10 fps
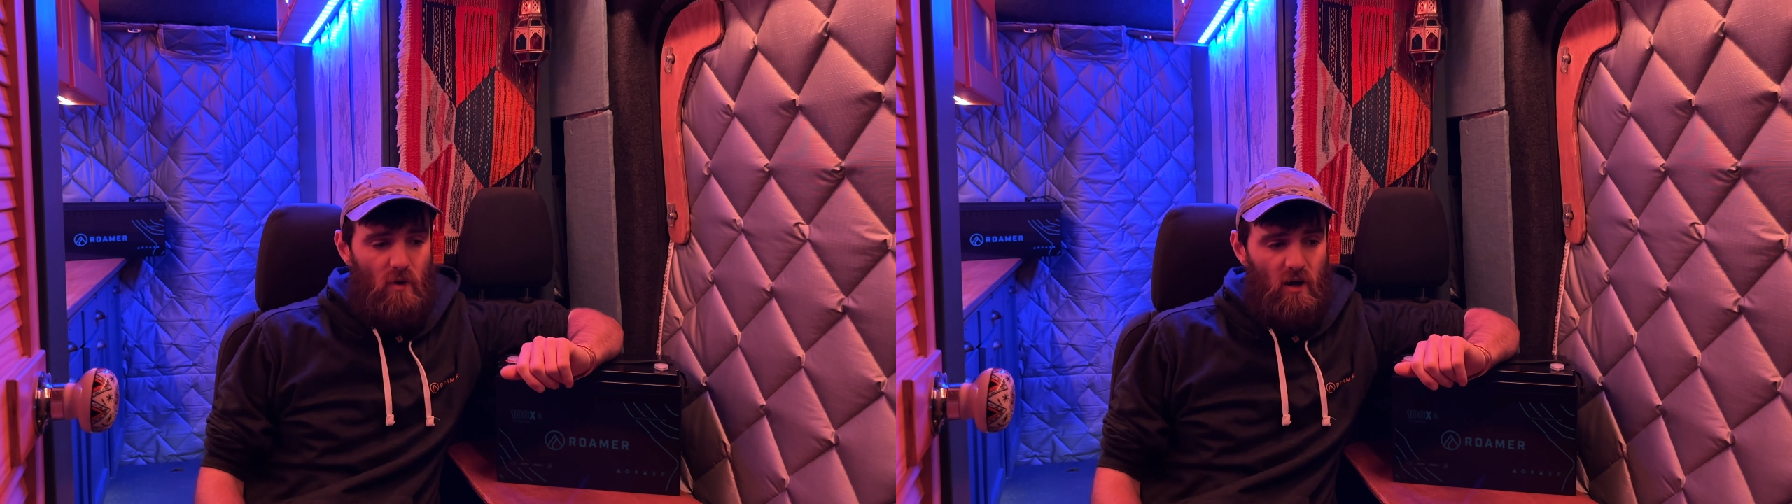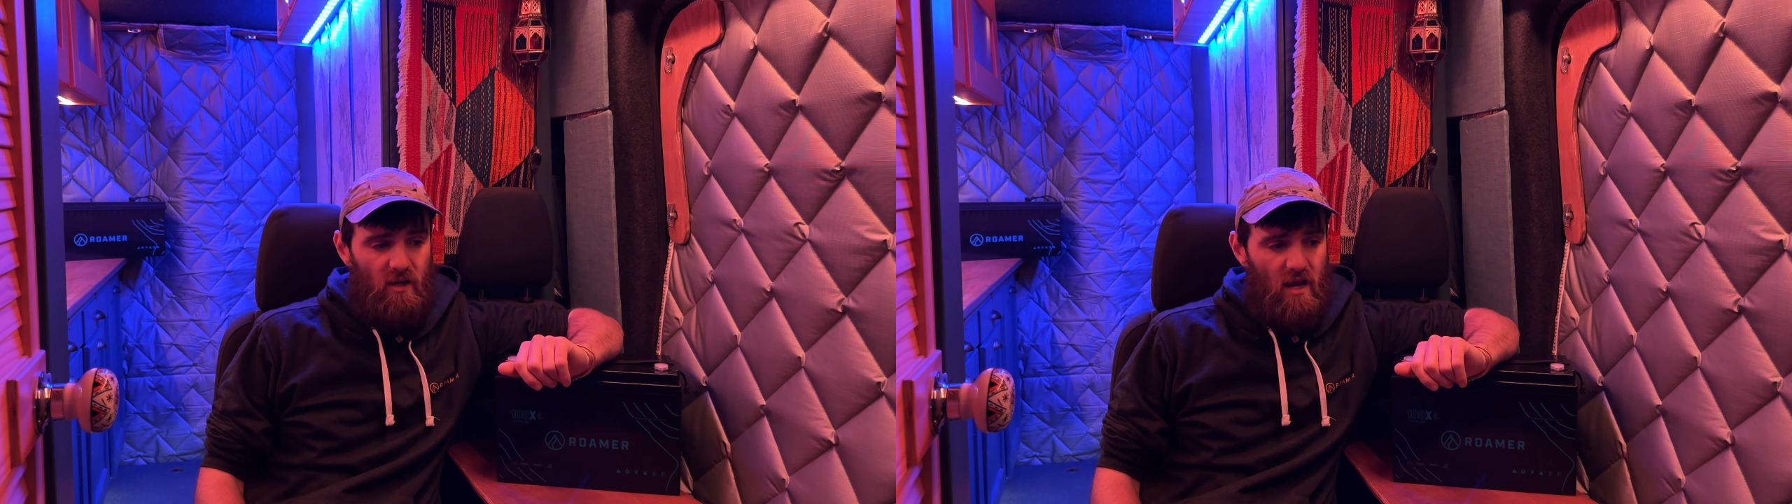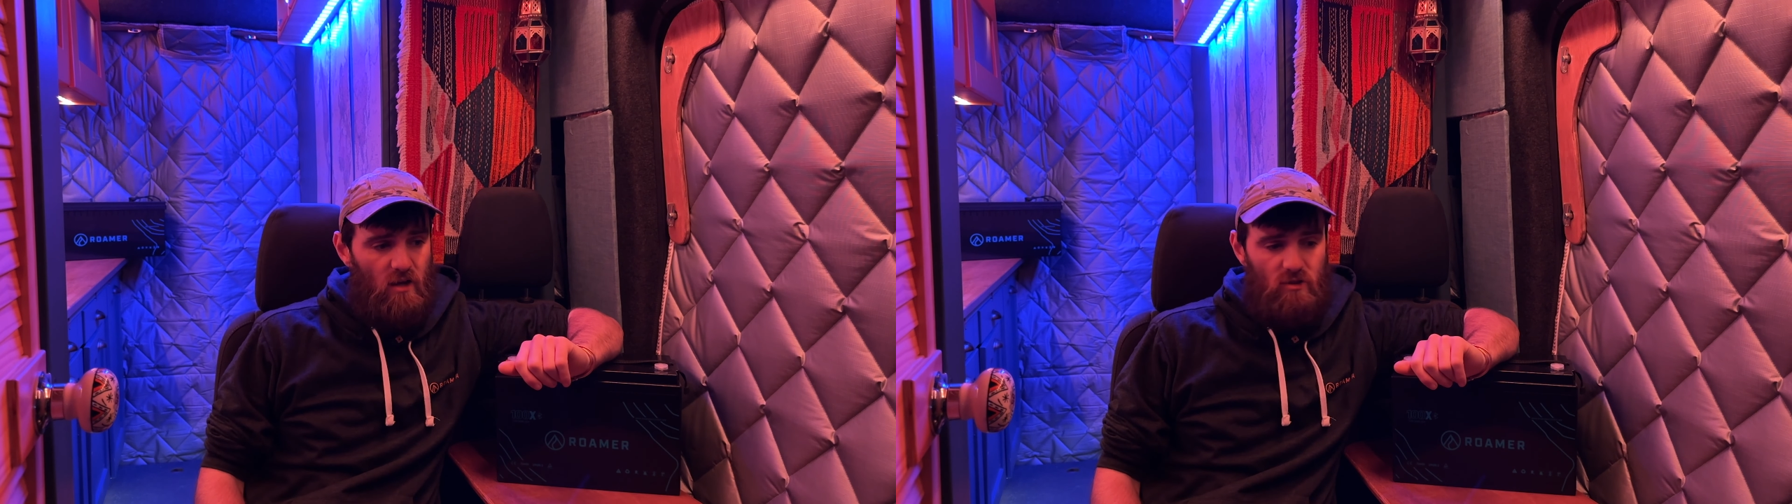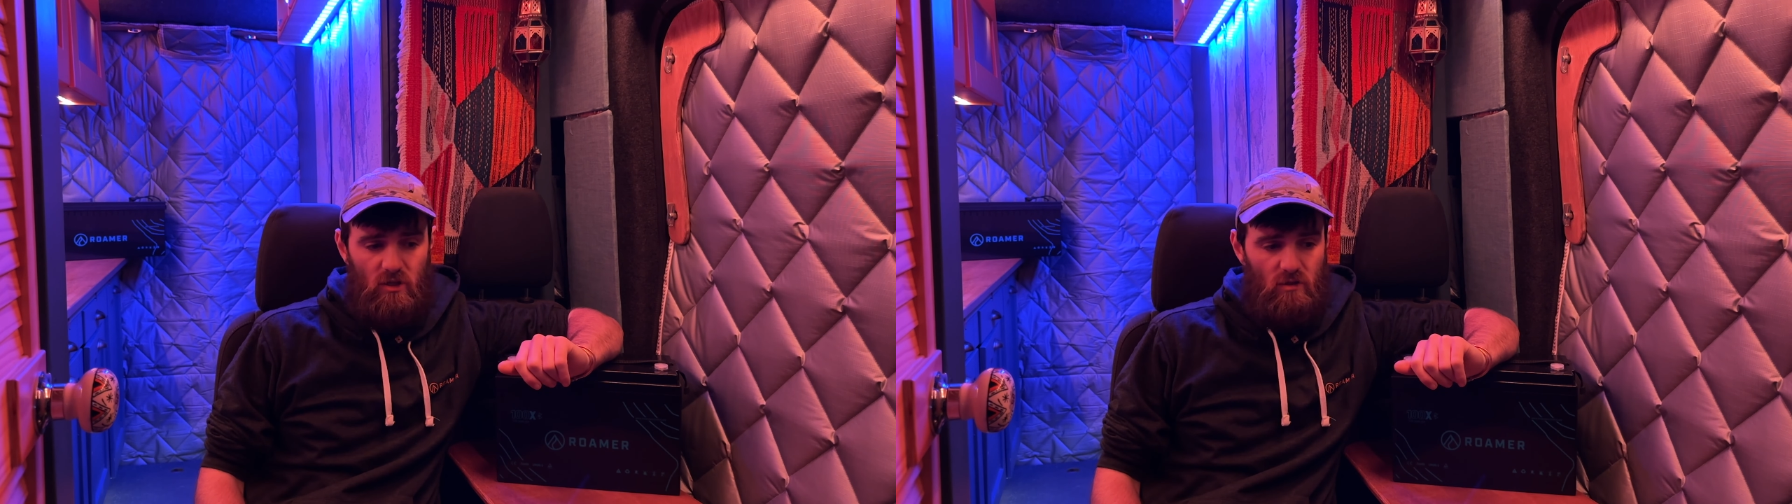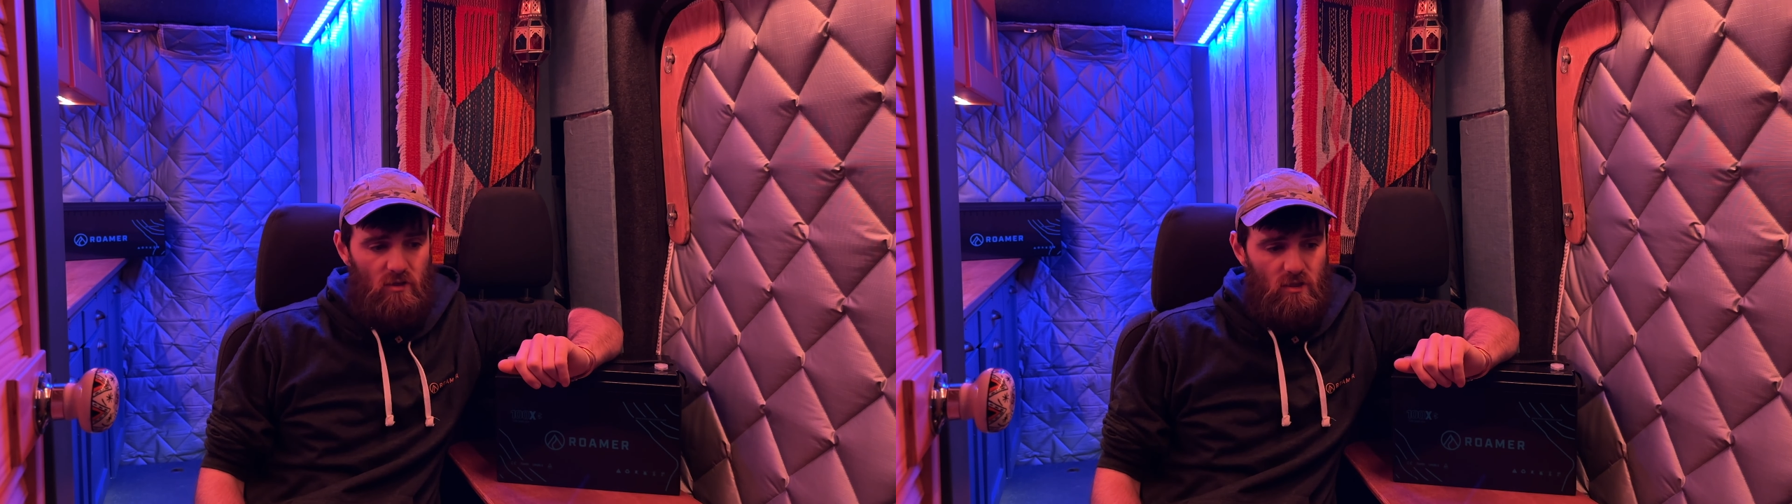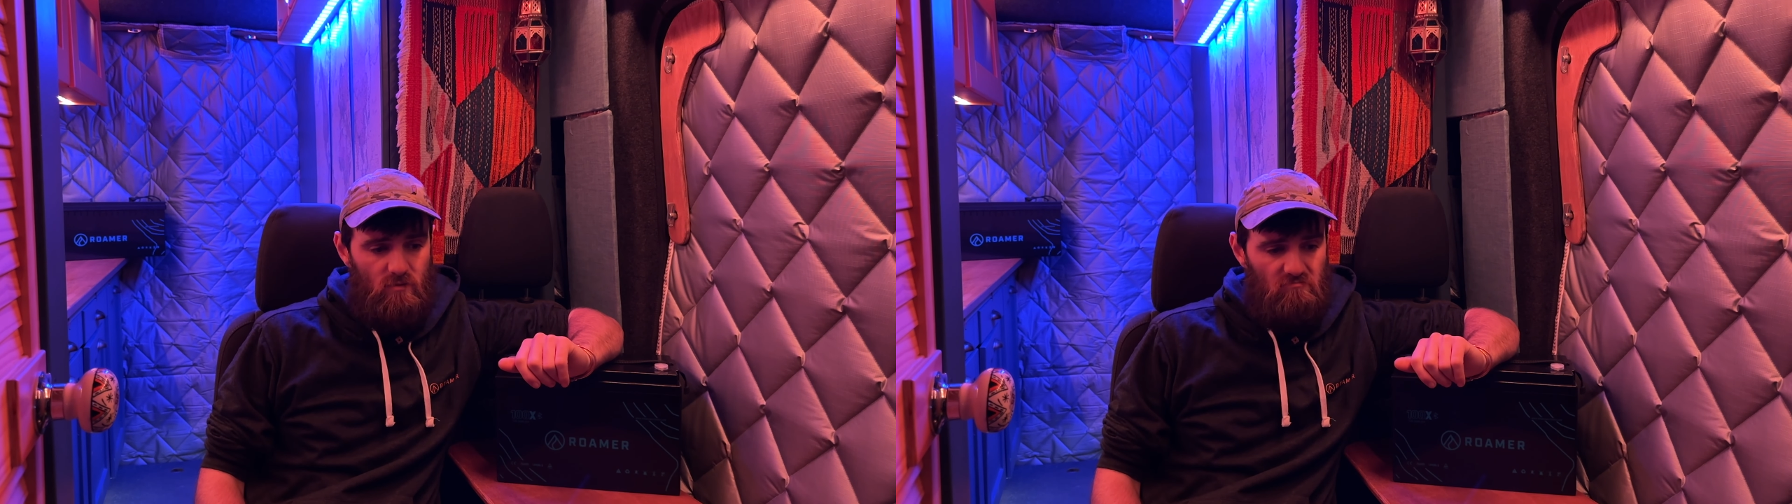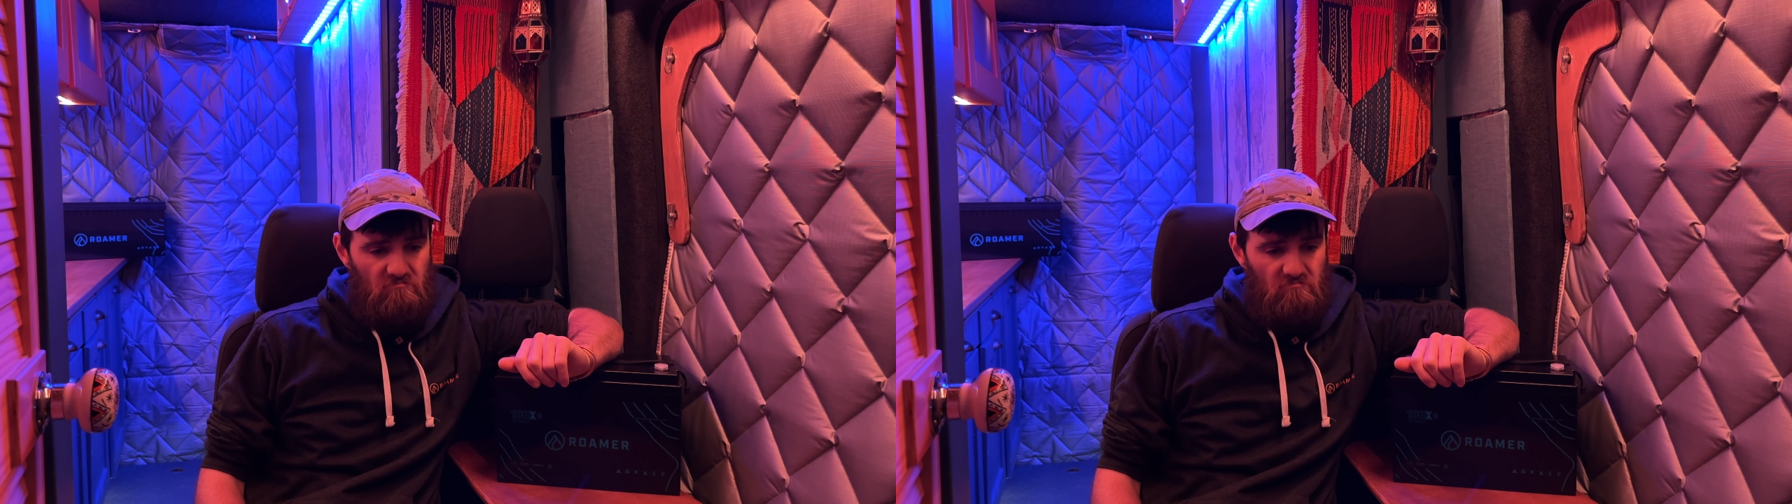my KO2s